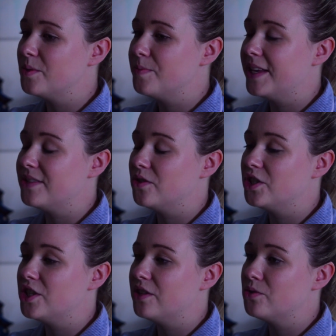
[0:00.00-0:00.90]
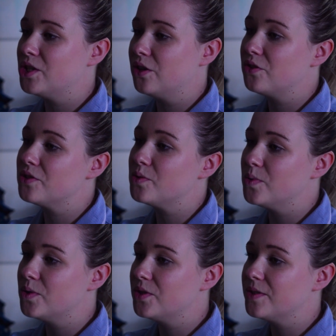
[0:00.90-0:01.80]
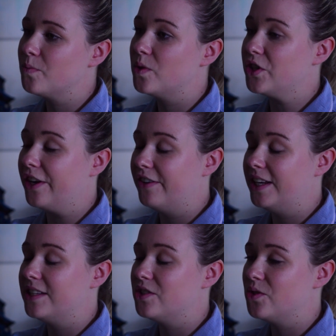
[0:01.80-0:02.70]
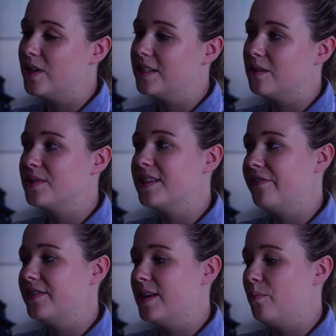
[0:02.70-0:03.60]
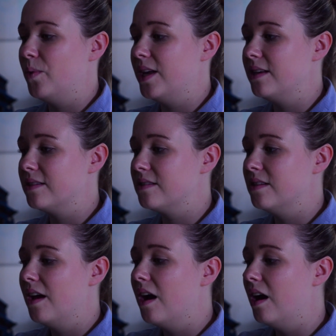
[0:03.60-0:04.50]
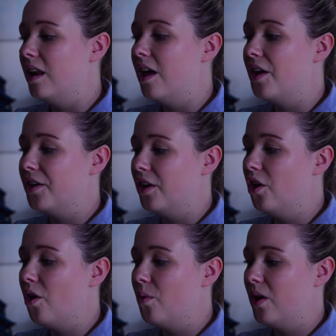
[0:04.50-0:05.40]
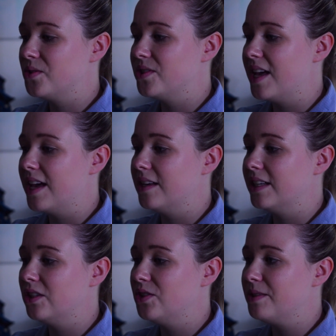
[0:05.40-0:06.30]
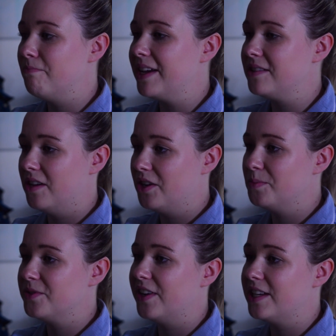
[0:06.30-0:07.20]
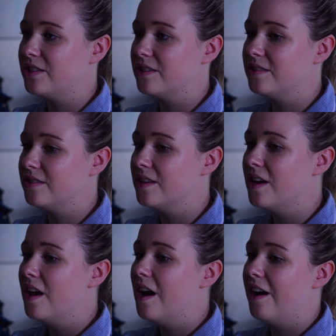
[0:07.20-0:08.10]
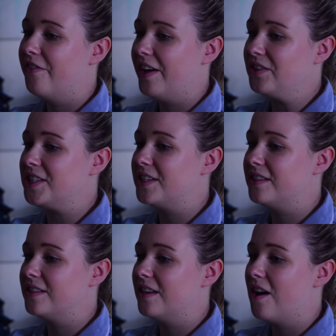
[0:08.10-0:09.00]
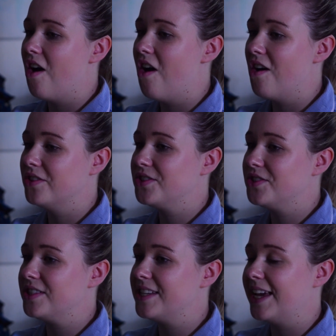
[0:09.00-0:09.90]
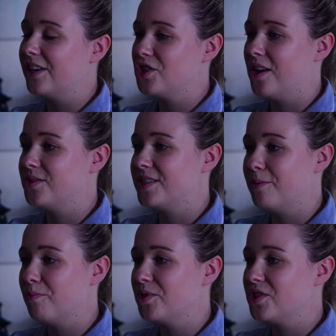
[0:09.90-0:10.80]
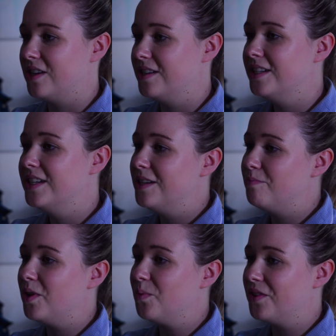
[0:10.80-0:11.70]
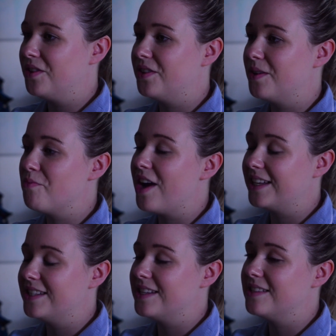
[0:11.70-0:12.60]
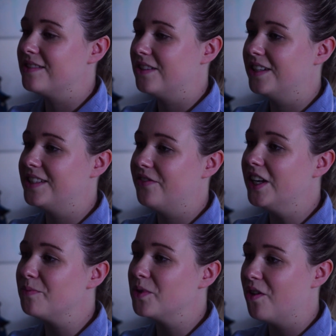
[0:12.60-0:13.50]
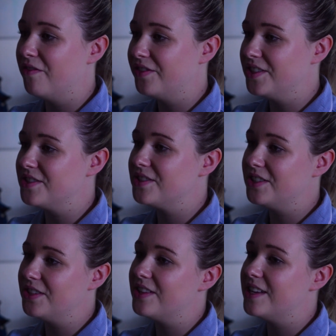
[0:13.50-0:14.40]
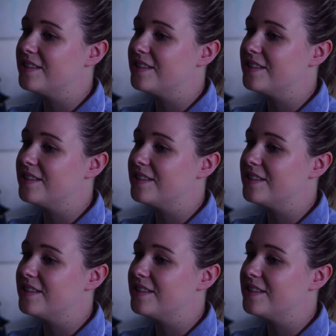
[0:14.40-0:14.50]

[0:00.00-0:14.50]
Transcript: I was placed on a general children's ward, which I really enjoyed. I was there for 10 weeks. I learned a lot whilst there, including baseline observations. I found it hard to take a child's temperature, but with practice I developed the confidence to do